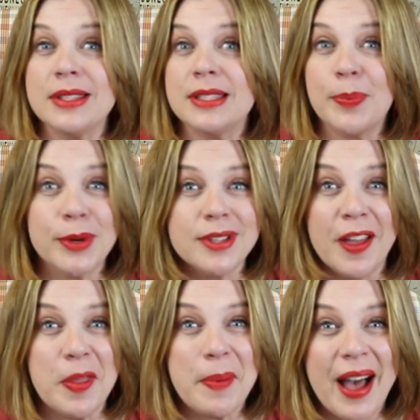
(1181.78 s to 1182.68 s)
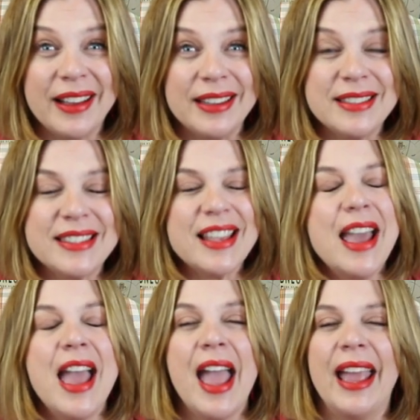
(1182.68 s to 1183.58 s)
wants zippers on the pockets
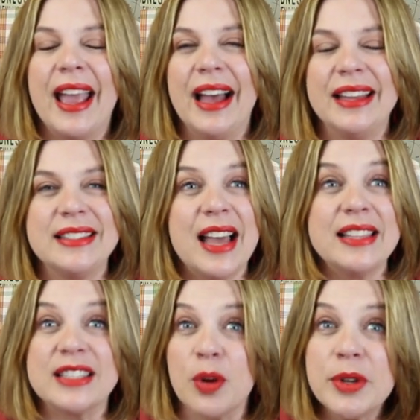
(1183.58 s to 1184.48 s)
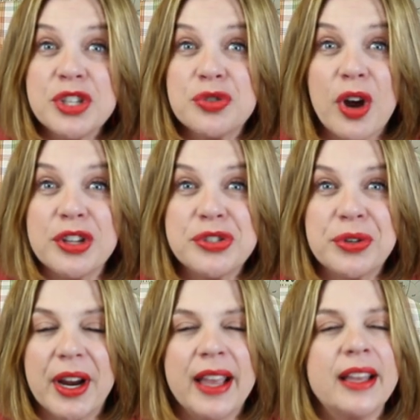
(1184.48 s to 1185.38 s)
and uh, still wants a
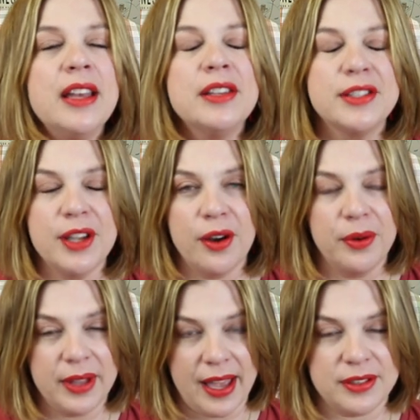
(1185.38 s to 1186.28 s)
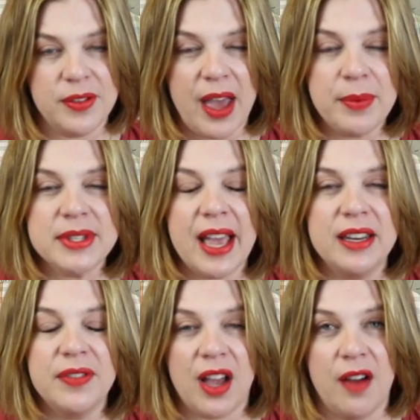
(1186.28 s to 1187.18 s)
drawstring. So yeah, so that was
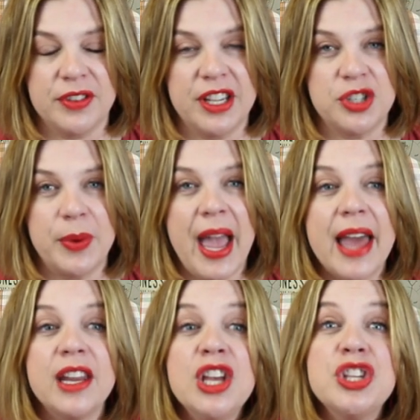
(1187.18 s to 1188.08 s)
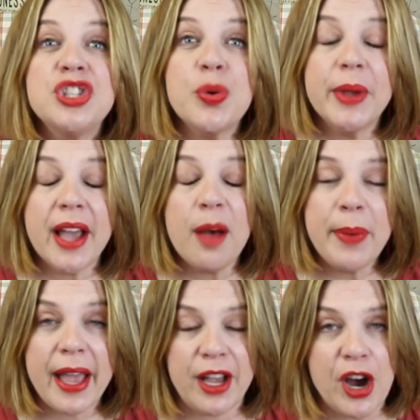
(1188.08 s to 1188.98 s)
kind of the conversation we had. So we
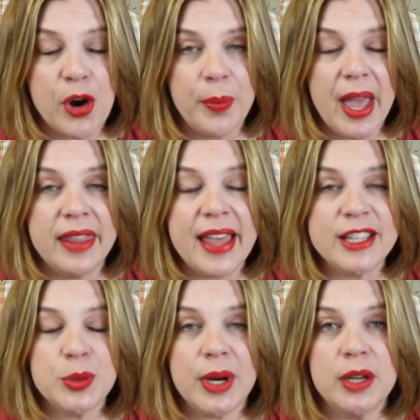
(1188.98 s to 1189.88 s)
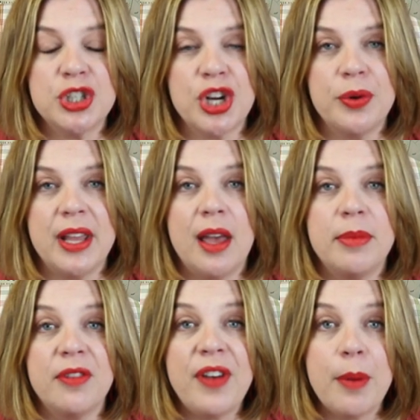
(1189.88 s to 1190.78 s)
got back home and that's when I showed
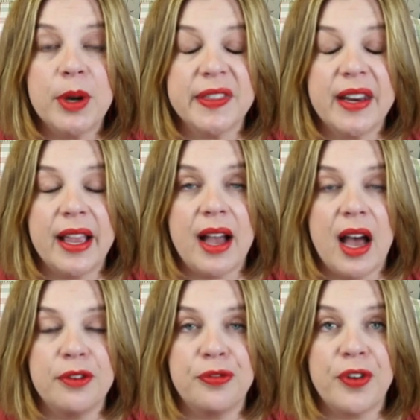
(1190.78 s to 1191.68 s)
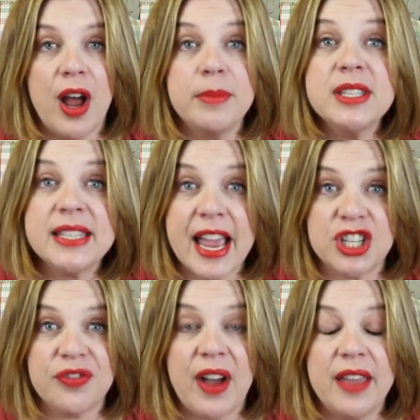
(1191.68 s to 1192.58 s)
him the fabric that I got from
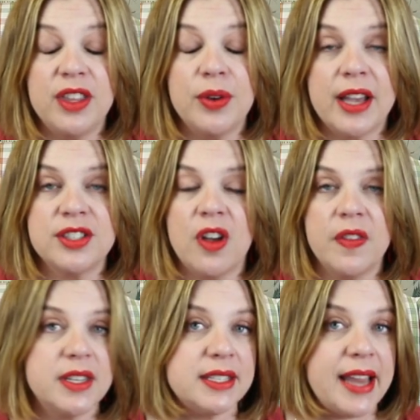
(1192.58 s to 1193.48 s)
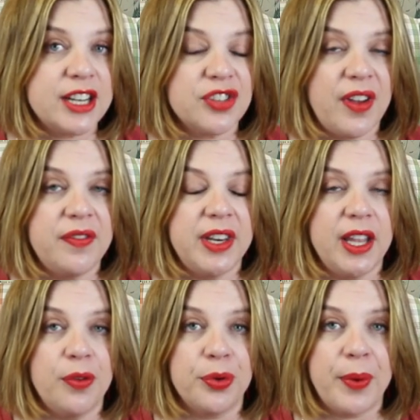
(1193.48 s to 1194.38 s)
Destashify that you guys saw in the Destashify
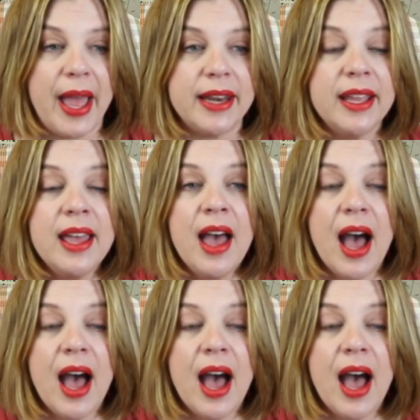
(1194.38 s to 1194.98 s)
video, the red.